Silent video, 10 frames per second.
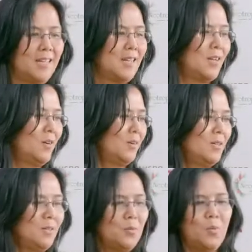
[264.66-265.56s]

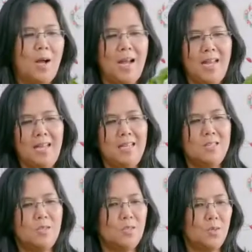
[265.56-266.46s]
Curly Luai is
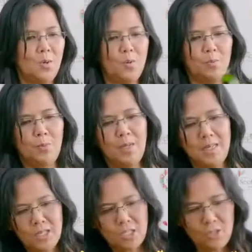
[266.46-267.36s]
so
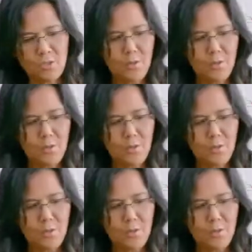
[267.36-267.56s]
pretty too.